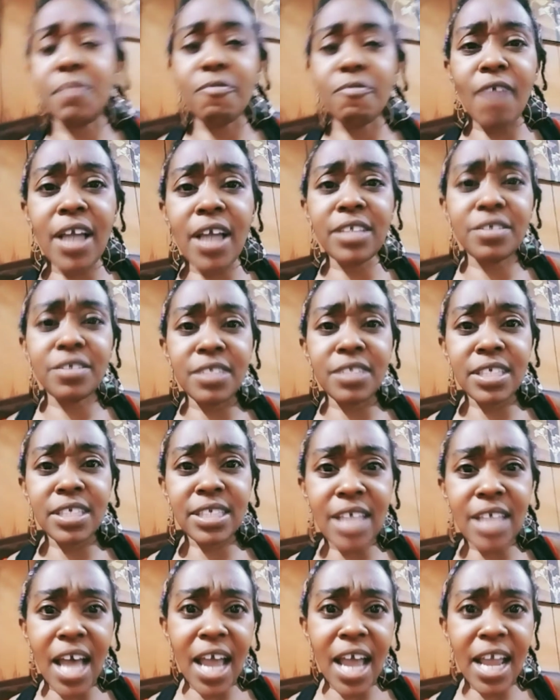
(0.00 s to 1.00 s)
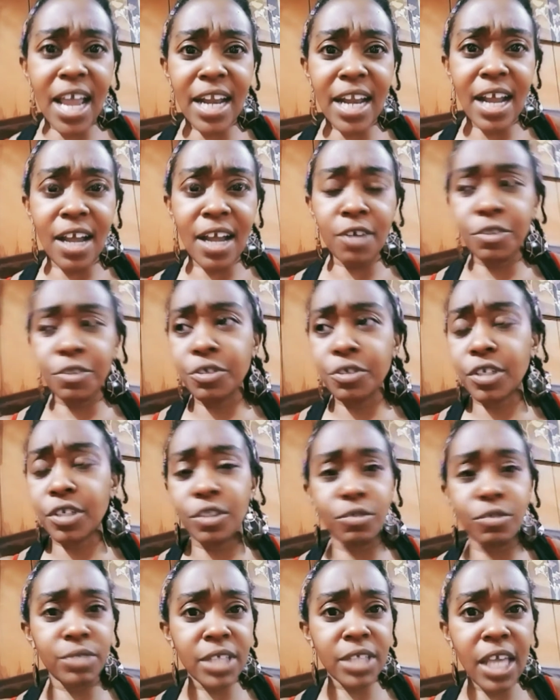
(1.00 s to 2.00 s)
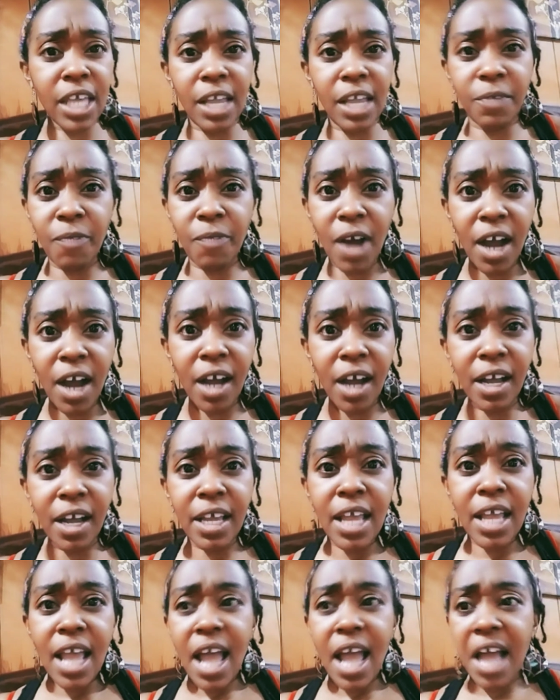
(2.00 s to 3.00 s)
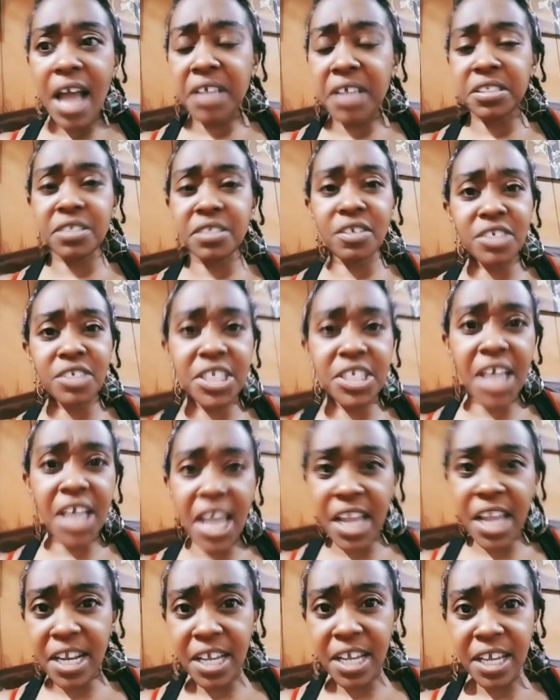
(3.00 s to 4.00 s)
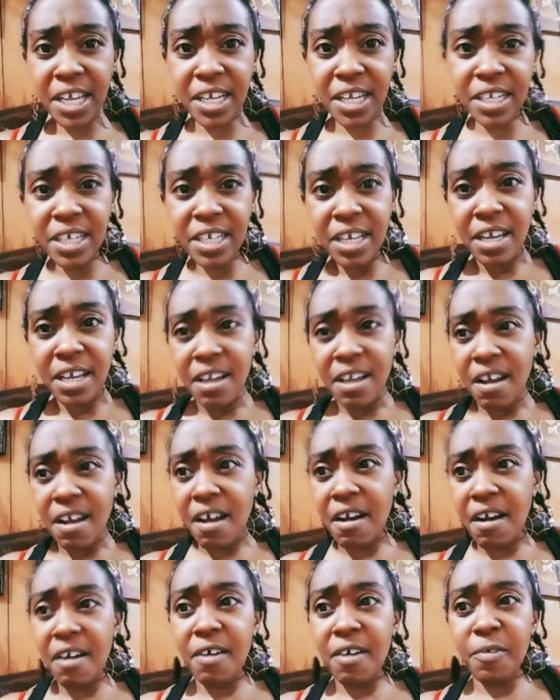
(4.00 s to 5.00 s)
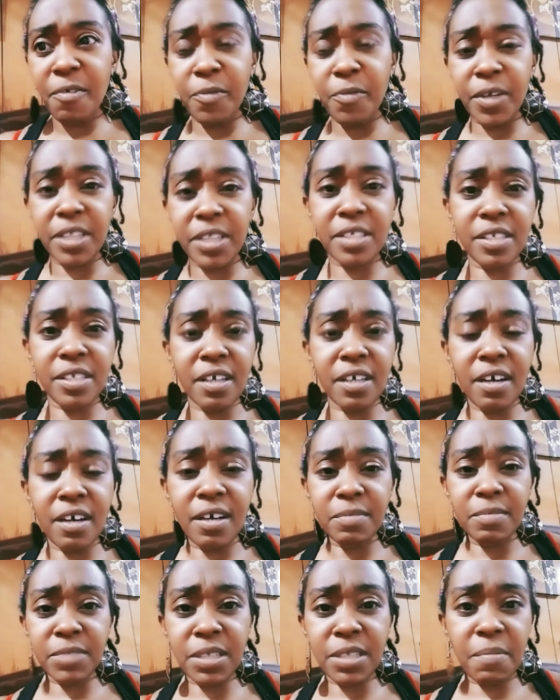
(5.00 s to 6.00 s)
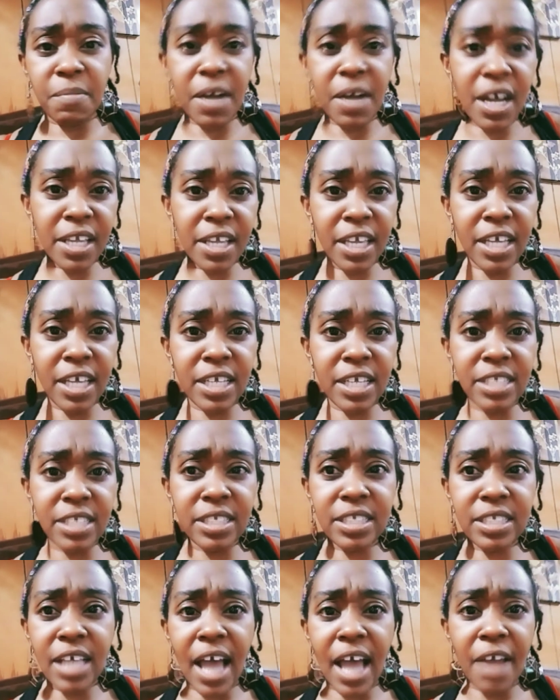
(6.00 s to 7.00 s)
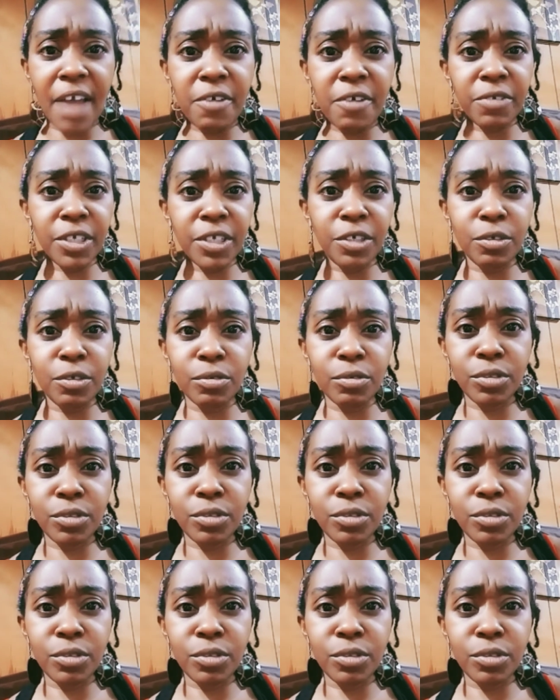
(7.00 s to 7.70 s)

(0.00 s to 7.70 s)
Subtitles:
rice on the side. You can use quinoa. I sautéed it with some onions. I only use.